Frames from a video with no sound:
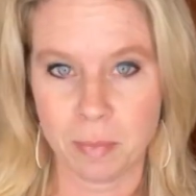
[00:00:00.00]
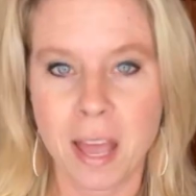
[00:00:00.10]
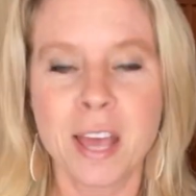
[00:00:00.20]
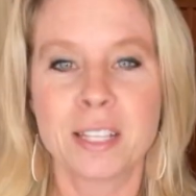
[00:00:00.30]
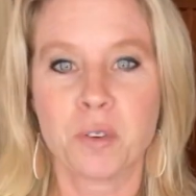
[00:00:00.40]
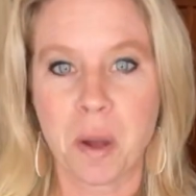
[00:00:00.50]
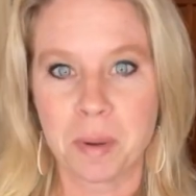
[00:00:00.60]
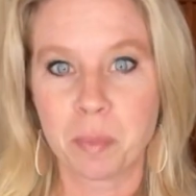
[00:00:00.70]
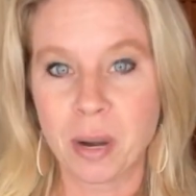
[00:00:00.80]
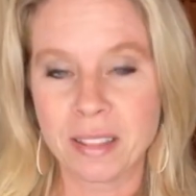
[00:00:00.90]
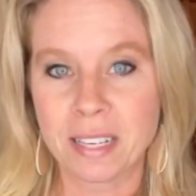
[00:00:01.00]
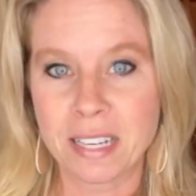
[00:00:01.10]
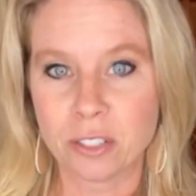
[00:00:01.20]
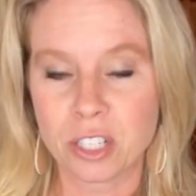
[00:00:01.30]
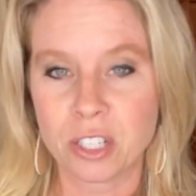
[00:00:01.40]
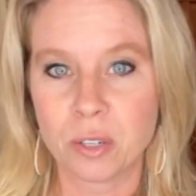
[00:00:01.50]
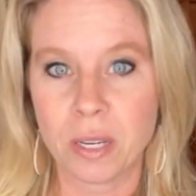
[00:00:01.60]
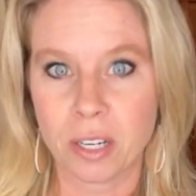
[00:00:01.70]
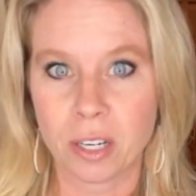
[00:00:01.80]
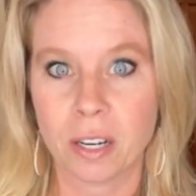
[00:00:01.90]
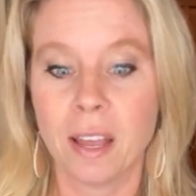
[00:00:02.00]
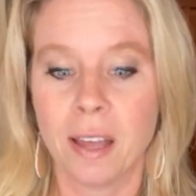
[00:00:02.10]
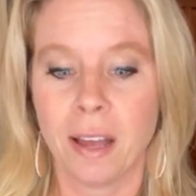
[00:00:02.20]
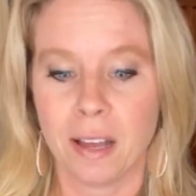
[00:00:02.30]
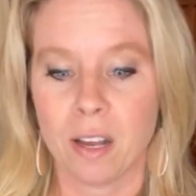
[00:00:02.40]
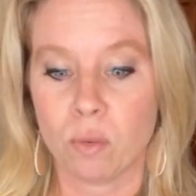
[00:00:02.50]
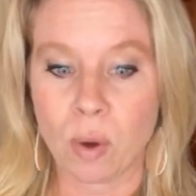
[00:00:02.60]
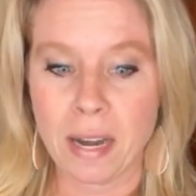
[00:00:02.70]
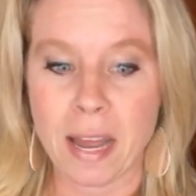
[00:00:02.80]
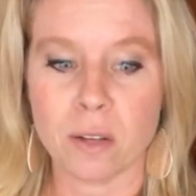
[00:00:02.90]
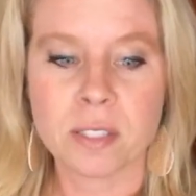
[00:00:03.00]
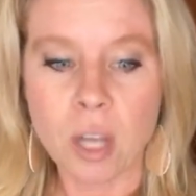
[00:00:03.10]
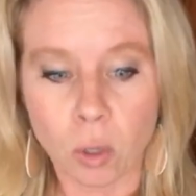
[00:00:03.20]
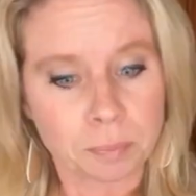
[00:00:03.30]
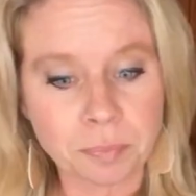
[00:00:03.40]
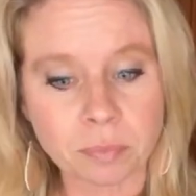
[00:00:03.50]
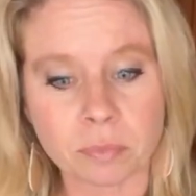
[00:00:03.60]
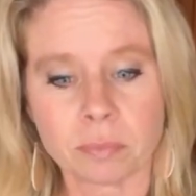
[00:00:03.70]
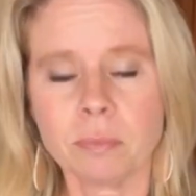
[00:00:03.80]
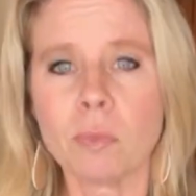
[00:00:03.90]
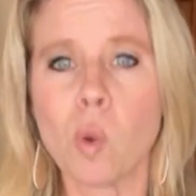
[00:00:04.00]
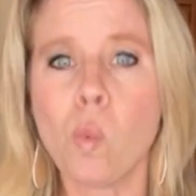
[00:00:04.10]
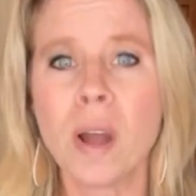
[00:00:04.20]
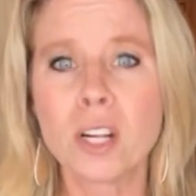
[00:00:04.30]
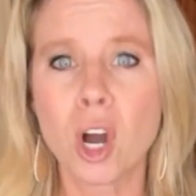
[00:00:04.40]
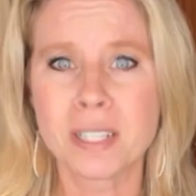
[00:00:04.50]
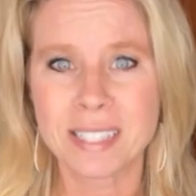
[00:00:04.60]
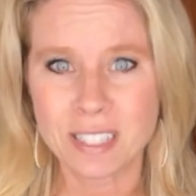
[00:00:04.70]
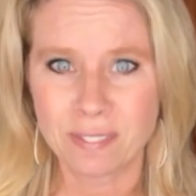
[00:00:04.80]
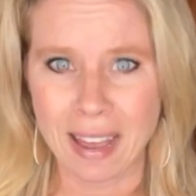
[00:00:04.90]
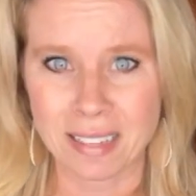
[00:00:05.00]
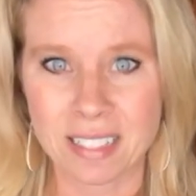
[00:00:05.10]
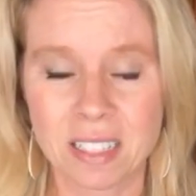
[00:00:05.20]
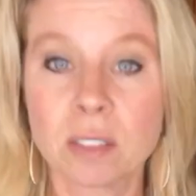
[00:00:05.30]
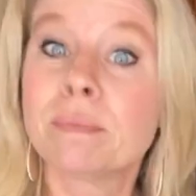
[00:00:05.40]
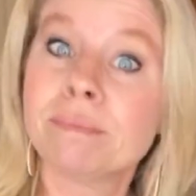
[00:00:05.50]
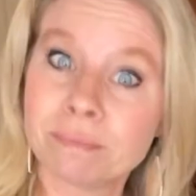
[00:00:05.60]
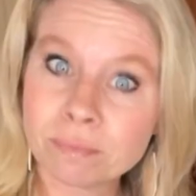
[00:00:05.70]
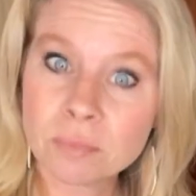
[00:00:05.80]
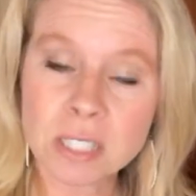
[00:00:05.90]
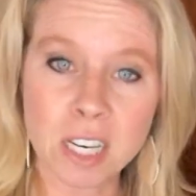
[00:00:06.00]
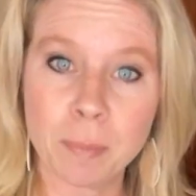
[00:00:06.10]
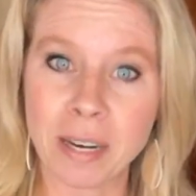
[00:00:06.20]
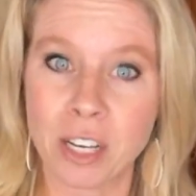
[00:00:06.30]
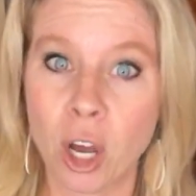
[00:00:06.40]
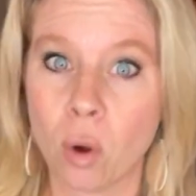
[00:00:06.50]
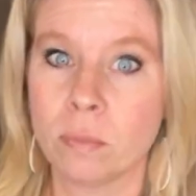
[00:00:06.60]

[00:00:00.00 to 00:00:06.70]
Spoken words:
So I'm gonna break that down to you here right now. So what causes fat? Does anybody know?